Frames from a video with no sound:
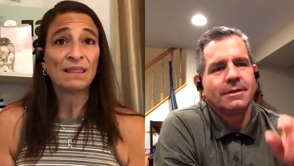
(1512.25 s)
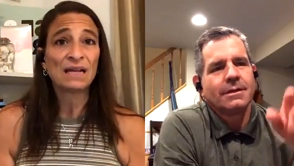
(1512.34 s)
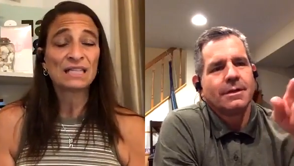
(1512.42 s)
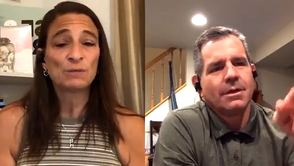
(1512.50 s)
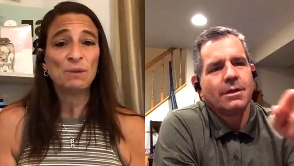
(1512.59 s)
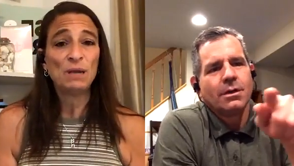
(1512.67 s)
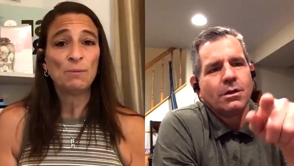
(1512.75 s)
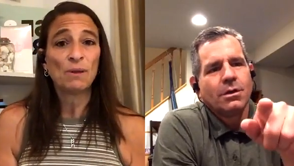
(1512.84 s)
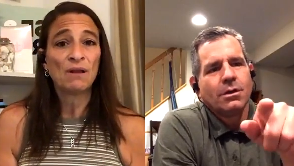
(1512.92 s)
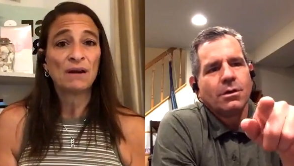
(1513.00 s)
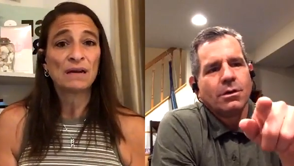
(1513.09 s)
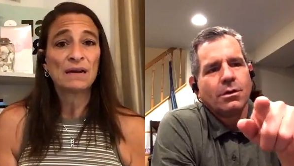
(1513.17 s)
Speaker 1: lots of people
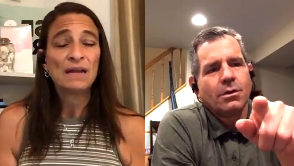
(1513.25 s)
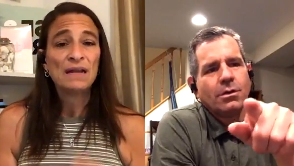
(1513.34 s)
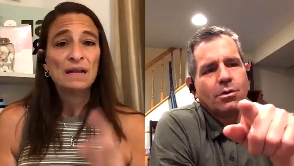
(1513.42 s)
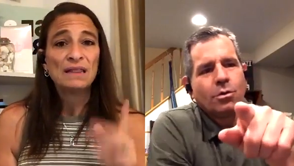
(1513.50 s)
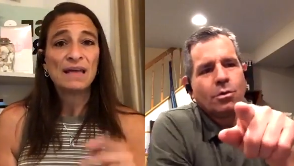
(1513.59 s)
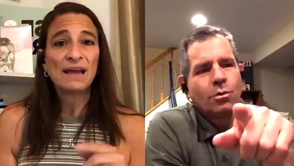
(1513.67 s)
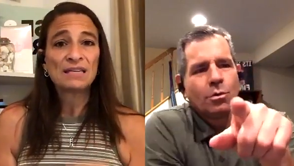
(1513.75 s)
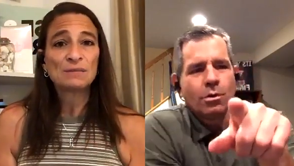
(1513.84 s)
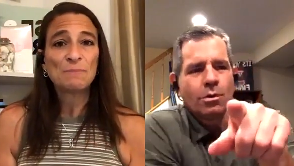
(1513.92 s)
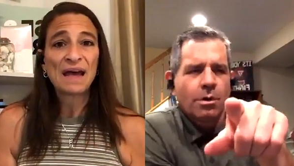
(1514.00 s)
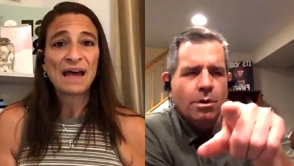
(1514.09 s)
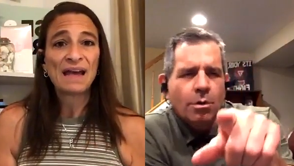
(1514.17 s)
on thanks
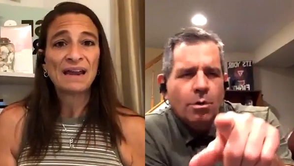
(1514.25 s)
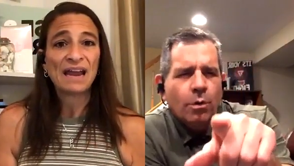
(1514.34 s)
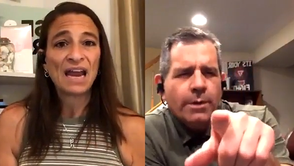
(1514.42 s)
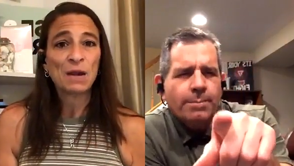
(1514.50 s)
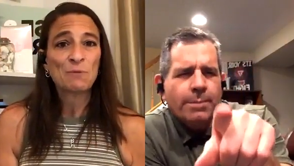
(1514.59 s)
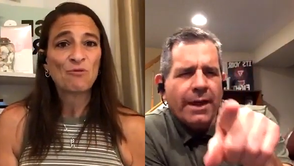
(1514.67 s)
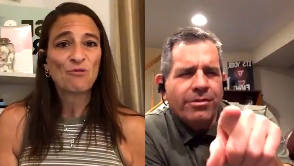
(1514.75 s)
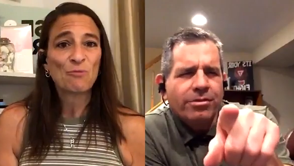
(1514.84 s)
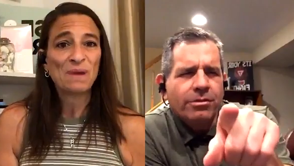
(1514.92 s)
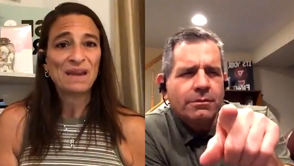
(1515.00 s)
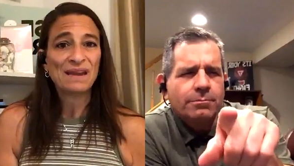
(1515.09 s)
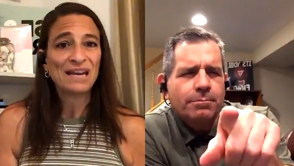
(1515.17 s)
pat and Wait, amber Beth, for
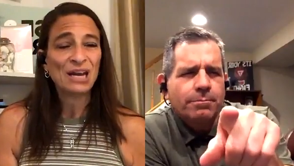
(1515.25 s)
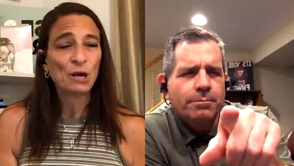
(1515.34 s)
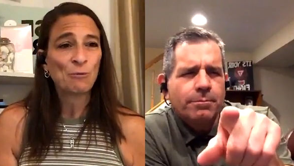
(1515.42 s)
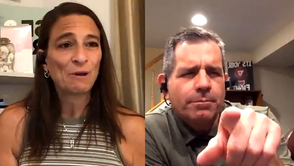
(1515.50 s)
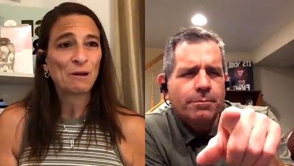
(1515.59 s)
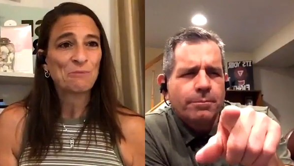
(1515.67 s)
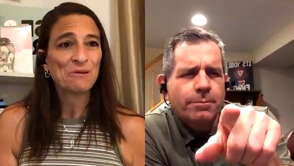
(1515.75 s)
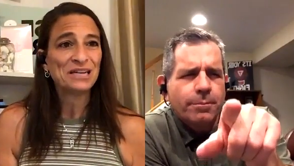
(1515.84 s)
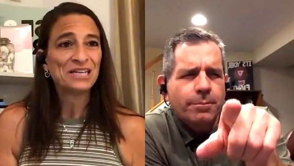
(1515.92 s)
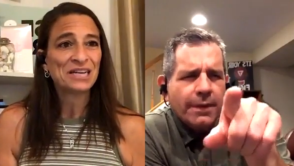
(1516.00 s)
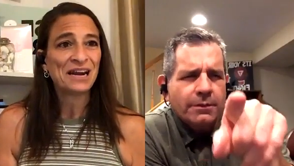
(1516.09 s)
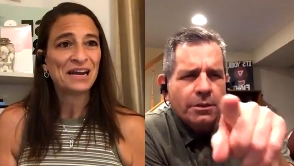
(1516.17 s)
being here we
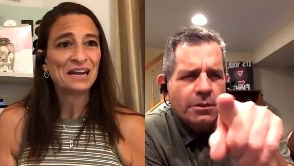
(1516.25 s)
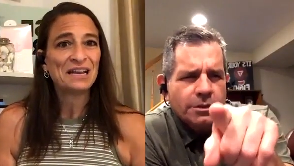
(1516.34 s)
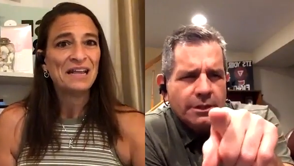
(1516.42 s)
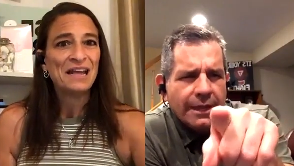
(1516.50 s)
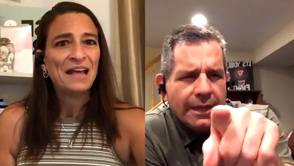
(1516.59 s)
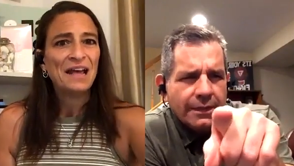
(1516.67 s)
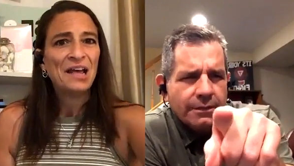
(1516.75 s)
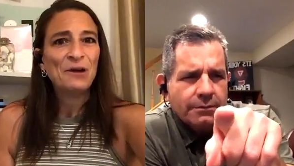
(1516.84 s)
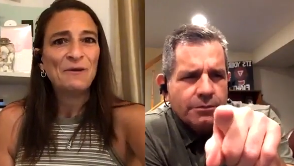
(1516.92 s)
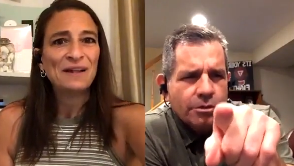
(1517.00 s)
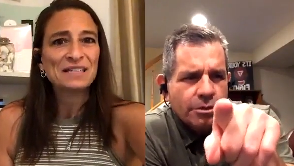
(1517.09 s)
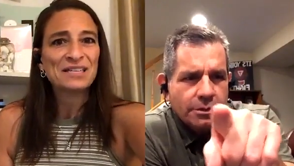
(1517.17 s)
appreciate Beth, you it you see that,
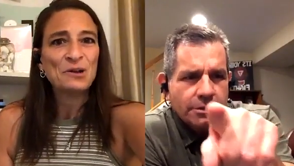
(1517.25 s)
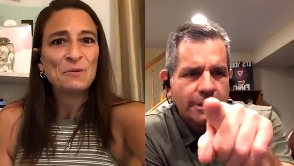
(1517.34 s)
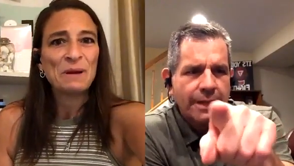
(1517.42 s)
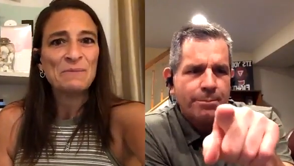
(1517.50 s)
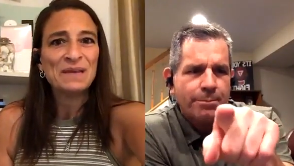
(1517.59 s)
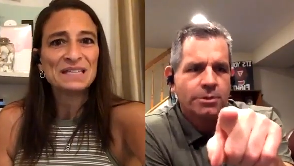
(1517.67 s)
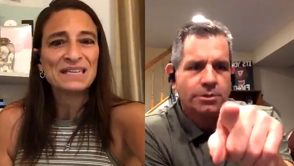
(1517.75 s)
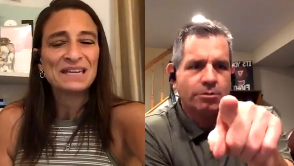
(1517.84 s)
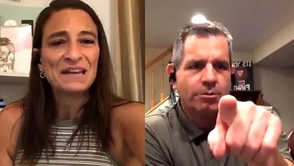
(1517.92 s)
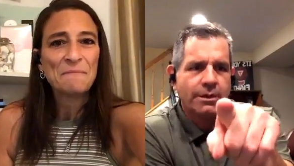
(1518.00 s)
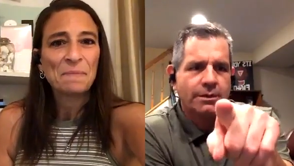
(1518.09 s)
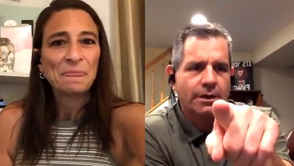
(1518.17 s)
who else you see that person
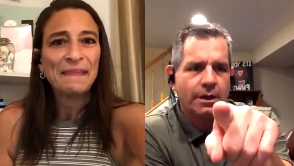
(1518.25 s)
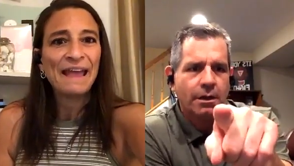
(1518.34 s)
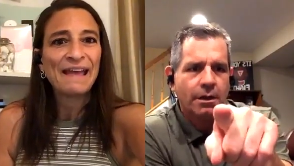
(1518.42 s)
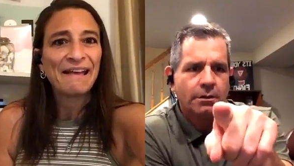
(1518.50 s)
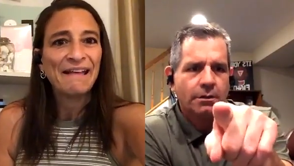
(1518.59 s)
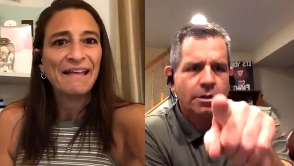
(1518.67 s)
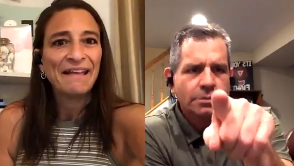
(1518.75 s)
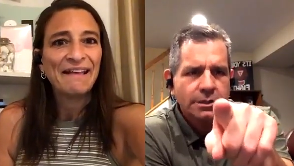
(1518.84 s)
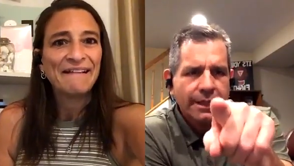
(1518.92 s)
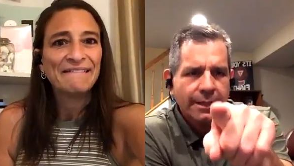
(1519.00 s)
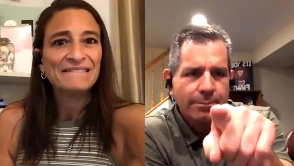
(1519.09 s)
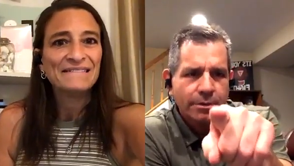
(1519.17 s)
right
Speaker 2: there yeah do you
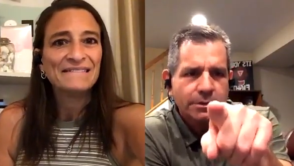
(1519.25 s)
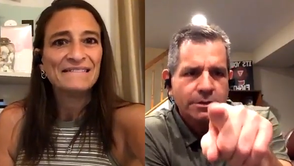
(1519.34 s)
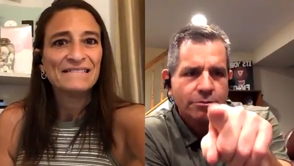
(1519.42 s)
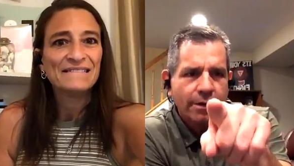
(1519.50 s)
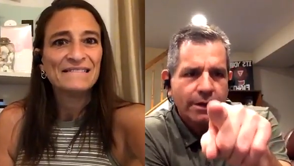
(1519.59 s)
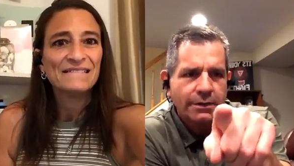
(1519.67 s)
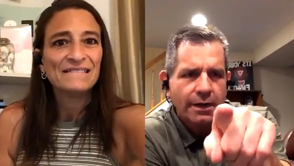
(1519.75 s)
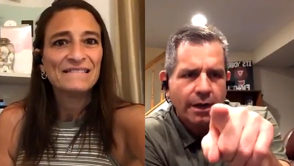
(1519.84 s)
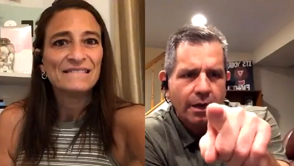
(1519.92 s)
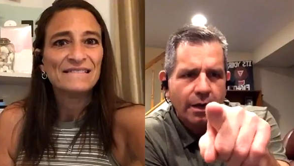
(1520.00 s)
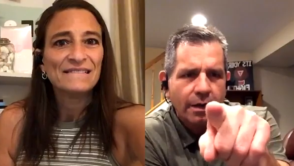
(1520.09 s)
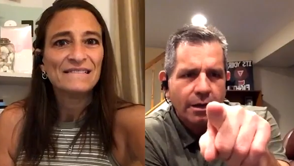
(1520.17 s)
see that person right
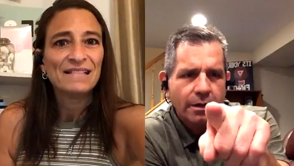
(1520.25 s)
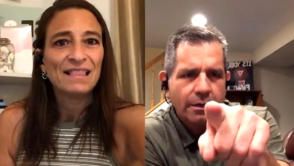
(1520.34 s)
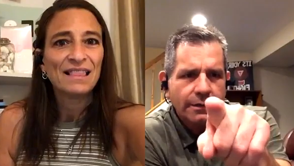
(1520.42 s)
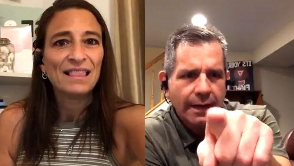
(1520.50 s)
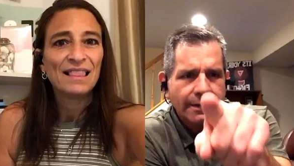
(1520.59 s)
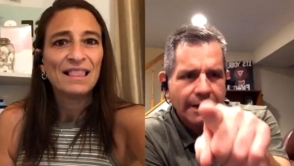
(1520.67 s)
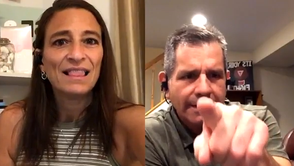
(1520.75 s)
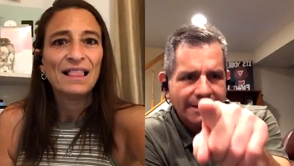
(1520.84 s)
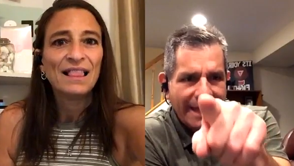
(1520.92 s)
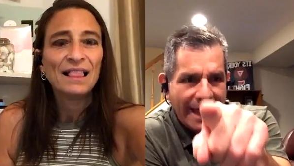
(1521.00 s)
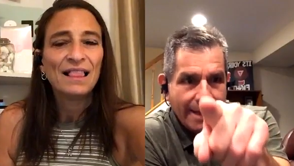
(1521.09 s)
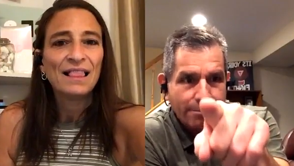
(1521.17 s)
there not not
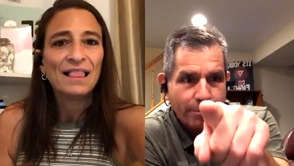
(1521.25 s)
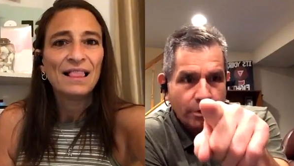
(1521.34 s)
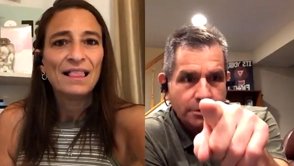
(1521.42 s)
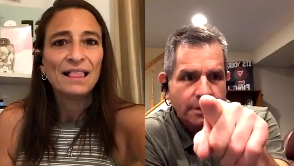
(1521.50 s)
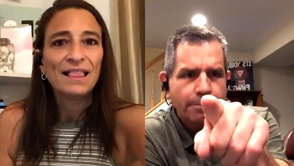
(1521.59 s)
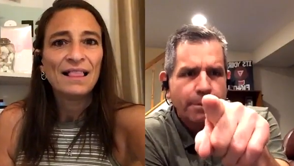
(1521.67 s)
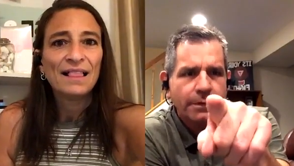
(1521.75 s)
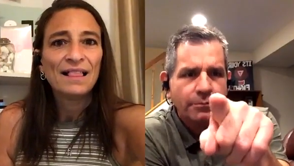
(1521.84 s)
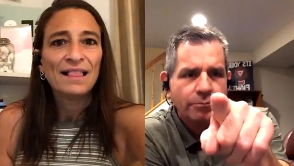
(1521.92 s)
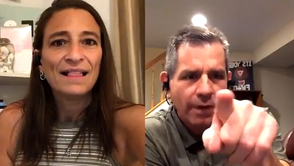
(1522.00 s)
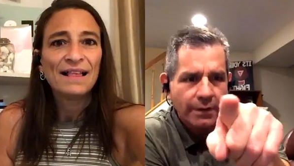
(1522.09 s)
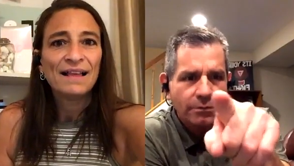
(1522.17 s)
that person but
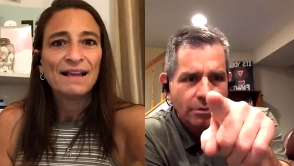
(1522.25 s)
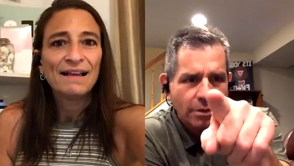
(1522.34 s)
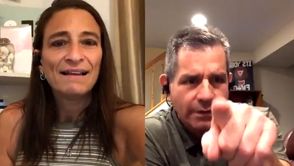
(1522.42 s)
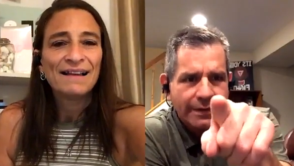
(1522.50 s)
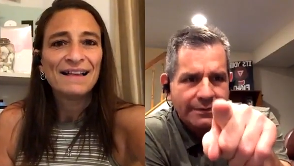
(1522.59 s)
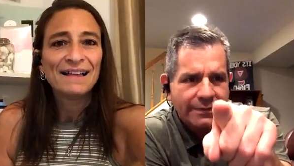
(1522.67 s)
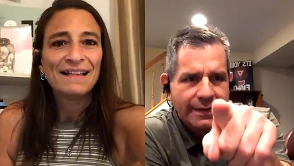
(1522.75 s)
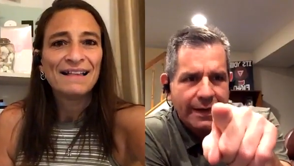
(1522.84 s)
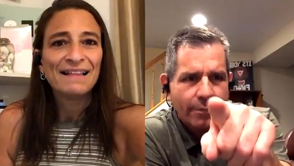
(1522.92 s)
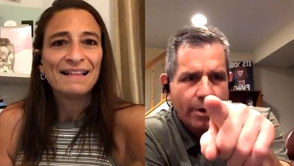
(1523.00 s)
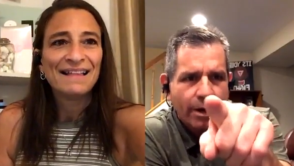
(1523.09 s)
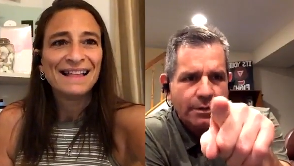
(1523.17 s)
right looking at the
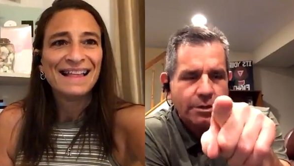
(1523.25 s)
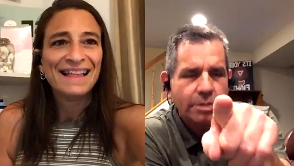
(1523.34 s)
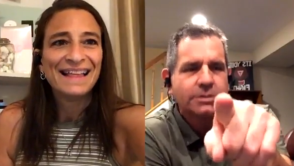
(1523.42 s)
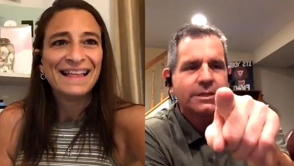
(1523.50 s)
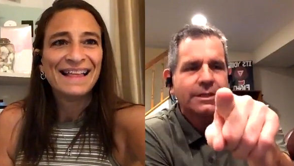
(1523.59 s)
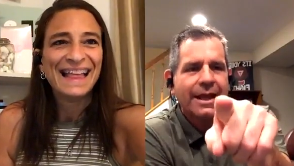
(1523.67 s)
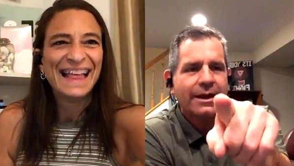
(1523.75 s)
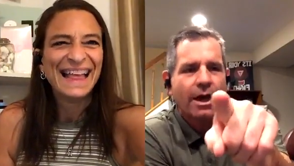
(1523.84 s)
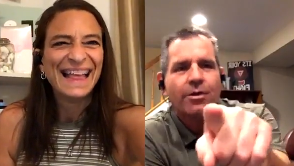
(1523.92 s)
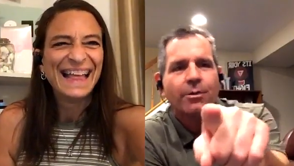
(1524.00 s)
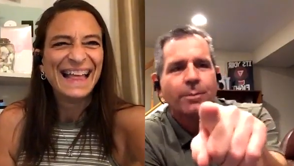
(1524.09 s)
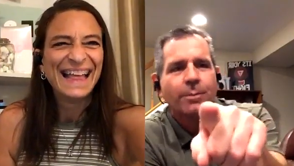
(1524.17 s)
camera do you see that other